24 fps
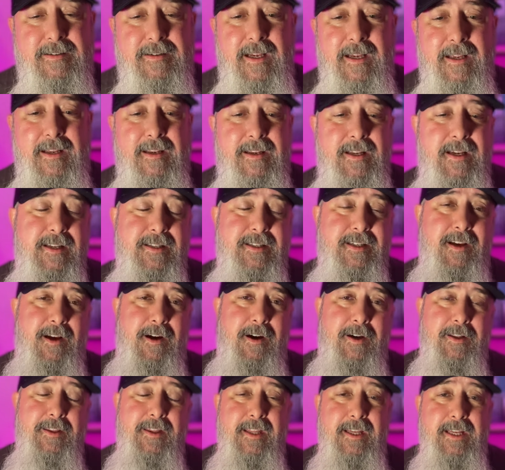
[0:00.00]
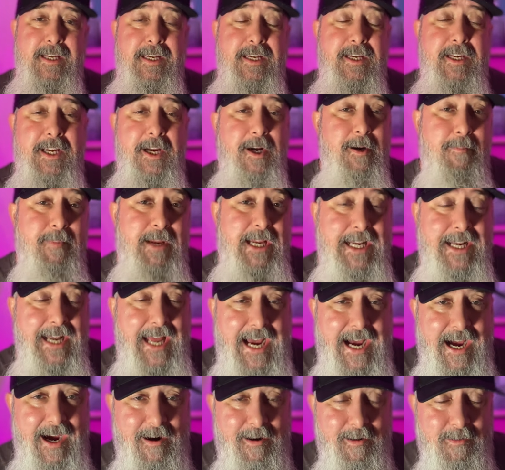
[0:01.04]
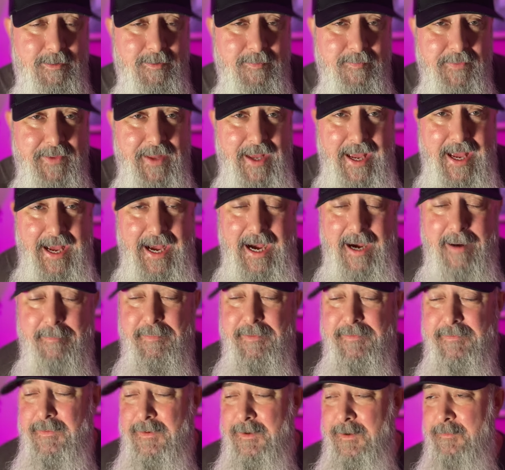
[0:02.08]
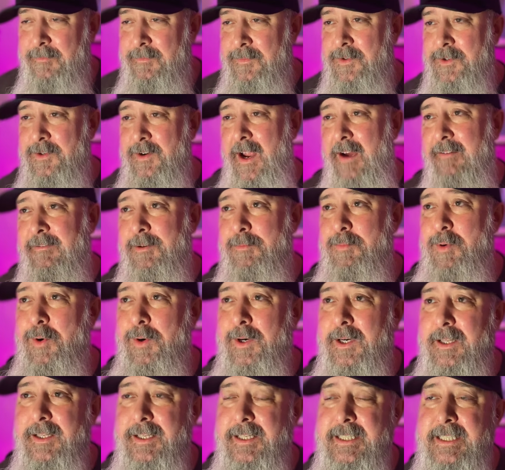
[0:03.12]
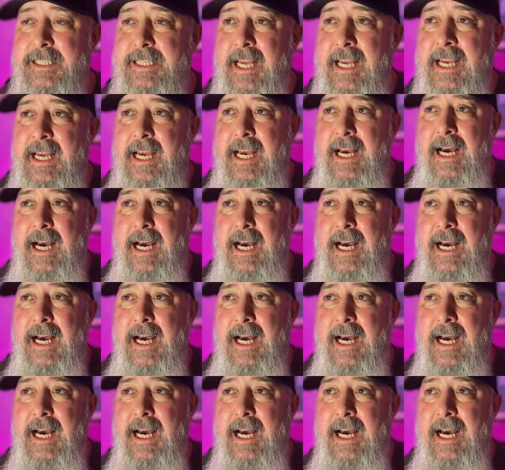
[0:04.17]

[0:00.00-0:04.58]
And it's called the Near Me Now app from Travel Portland.